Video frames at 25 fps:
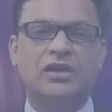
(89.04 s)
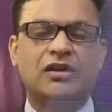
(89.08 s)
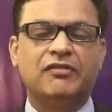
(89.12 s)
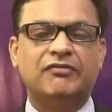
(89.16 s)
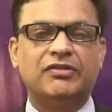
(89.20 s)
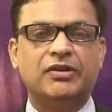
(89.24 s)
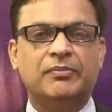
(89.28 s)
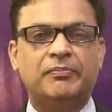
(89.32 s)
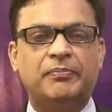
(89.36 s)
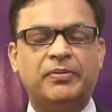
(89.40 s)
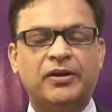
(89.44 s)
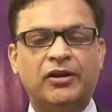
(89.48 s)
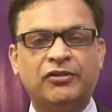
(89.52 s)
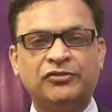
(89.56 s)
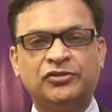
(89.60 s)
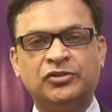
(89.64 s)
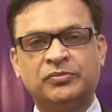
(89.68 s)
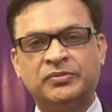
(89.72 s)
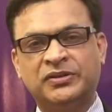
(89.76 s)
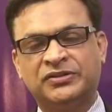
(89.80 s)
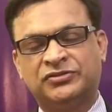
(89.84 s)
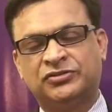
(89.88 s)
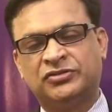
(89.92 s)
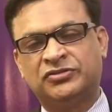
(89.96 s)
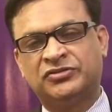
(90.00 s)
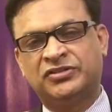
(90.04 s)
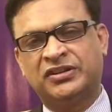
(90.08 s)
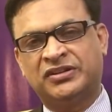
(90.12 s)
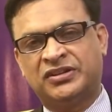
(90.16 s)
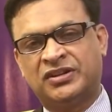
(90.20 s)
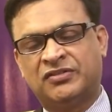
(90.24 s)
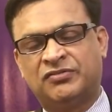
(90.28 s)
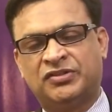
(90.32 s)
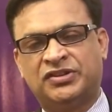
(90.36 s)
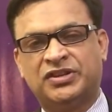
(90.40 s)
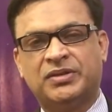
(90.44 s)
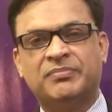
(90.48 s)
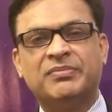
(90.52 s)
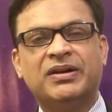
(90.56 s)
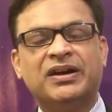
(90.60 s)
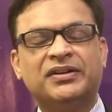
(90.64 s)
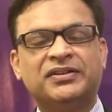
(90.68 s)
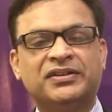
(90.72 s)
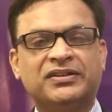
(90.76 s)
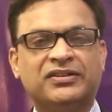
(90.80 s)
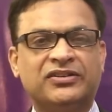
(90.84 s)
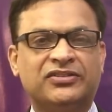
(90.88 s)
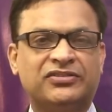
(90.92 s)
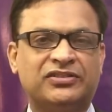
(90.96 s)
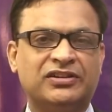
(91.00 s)
We are proud to be associated with
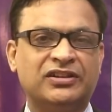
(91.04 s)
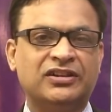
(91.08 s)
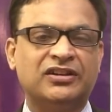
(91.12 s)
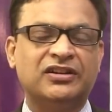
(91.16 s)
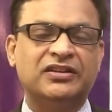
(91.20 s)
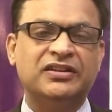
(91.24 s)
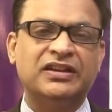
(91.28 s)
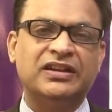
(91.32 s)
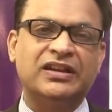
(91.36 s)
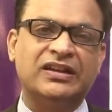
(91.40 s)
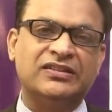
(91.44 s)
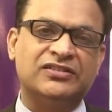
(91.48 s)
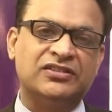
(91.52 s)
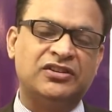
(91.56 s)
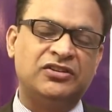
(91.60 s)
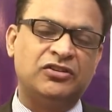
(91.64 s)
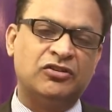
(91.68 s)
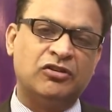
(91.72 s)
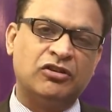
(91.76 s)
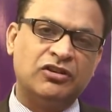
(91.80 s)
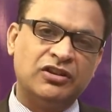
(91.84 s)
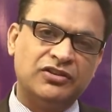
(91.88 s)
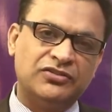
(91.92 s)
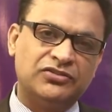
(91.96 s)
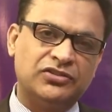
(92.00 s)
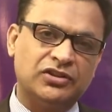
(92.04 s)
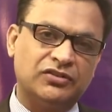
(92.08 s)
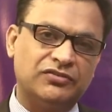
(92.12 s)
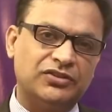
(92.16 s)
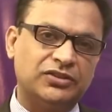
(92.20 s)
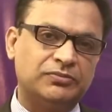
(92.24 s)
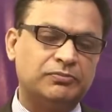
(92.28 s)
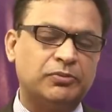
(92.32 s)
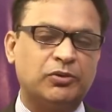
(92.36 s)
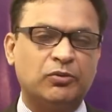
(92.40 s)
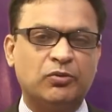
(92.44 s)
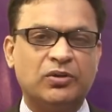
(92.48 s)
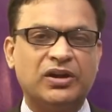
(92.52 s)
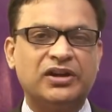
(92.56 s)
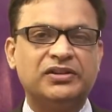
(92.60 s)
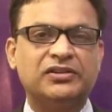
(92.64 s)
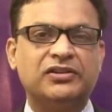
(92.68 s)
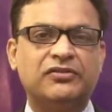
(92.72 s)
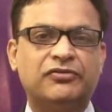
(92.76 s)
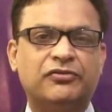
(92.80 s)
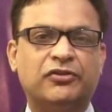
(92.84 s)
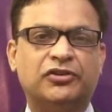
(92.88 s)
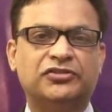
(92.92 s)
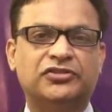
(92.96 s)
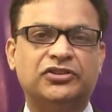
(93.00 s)
Imarticus Learning as a knowledge service provider
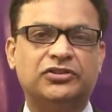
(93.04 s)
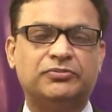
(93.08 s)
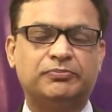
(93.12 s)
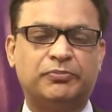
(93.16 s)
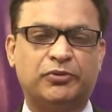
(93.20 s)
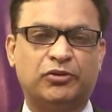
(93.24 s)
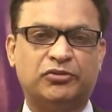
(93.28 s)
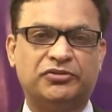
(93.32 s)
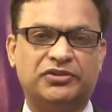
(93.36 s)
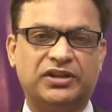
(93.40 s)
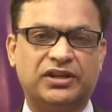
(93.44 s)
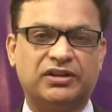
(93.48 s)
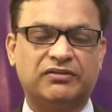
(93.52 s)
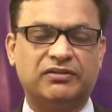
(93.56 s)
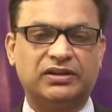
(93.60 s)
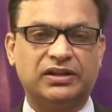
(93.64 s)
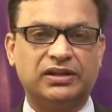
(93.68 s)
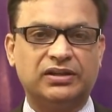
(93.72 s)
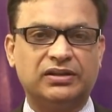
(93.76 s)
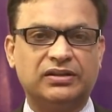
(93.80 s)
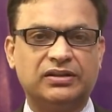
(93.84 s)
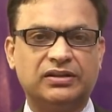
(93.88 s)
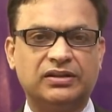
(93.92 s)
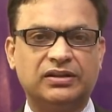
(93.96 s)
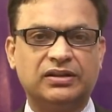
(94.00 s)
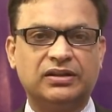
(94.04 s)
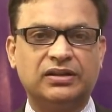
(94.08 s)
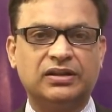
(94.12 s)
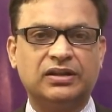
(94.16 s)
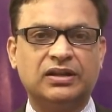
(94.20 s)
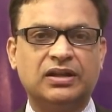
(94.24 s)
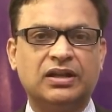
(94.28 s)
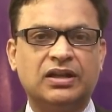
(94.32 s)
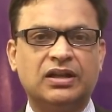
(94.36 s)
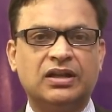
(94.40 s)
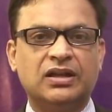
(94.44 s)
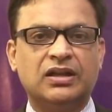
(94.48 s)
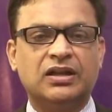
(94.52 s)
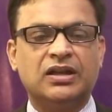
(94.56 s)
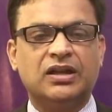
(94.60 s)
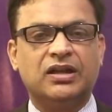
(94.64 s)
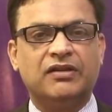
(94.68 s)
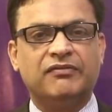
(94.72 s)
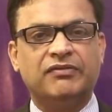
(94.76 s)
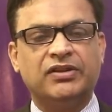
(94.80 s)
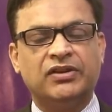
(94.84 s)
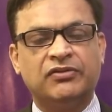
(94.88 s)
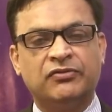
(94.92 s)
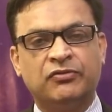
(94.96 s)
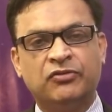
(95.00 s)
for this pro-degree.
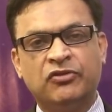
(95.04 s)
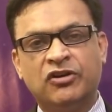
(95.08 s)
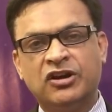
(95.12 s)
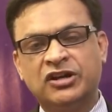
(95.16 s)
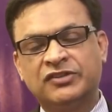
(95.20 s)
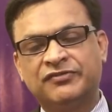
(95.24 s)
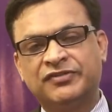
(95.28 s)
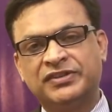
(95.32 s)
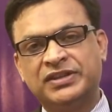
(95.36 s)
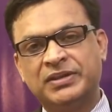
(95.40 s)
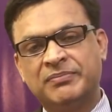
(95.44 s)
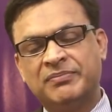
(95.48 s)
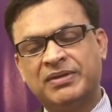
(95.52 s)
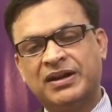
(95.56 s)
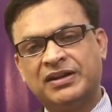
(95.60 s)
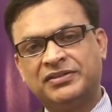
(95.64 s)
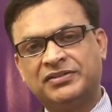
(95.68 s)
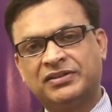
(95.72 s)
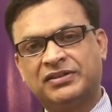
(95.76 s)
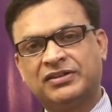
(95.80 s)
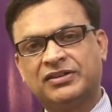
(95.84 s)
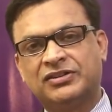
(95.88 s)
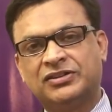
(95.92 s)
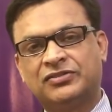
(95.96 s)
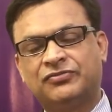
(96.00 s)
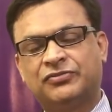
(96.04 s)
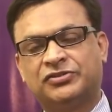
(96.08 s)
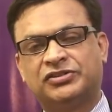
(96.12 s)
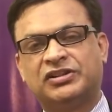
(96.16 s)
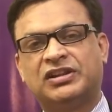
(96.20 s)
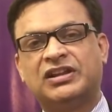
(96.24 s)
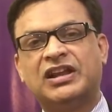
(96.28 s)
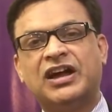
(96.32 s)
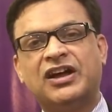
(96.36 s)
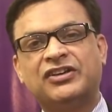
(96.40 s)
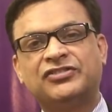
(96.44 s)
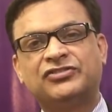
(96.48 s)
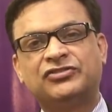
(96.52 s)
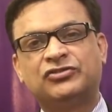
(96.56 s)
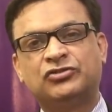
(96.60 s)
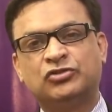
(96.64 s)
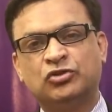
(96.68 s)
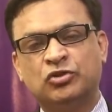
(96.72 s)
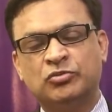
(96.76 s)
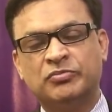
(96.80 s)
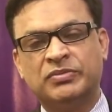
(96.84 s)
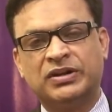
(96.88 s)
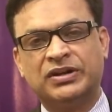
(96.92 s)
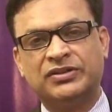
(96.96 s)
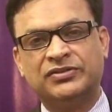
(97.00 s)
We have worked with Imarticus for the last 2
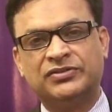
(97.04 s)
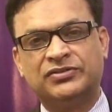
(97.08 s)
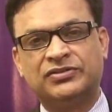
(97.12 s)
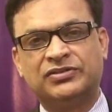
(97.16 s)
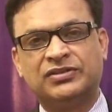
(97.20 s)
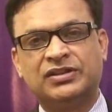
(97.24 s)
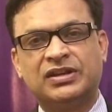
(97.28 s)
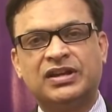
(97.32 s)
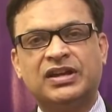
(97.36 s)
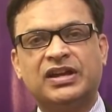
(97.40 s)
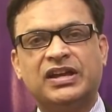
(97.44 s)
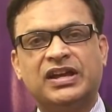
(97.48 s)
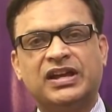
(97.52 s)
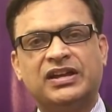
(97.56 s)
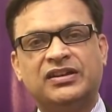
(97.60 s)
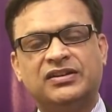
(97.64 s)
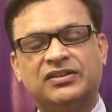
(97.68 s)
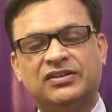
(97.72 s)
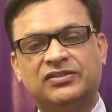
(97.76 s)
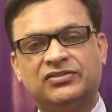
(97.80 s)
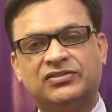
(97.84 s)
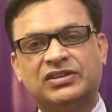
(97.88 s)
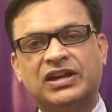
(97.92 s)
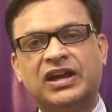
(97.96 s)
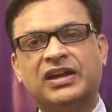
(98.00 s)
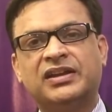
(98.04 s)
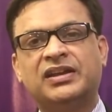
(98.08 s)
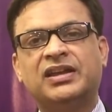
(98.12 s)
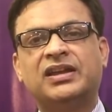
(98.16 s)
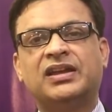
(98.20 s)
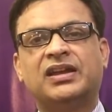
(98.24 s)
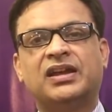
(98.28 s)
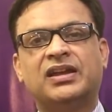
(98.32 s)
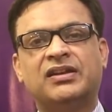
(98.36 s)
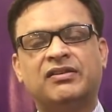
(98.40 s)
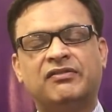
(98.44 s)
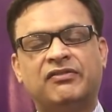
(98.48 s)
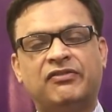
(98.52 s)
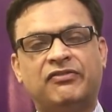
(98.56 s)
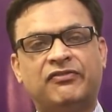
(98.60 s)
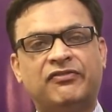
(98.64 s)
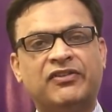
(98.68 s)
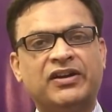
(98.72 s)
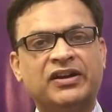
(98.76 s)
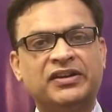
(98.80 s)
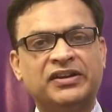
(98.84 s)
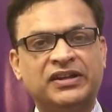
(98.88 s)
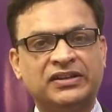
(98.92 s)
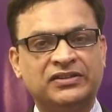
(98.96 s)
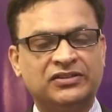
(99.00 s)
months in designing and
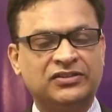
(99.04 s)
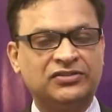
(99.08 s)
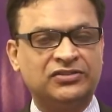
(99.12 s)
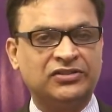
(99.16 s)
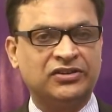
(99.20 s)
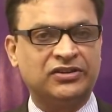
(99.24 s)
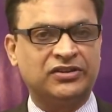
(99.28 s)
refining the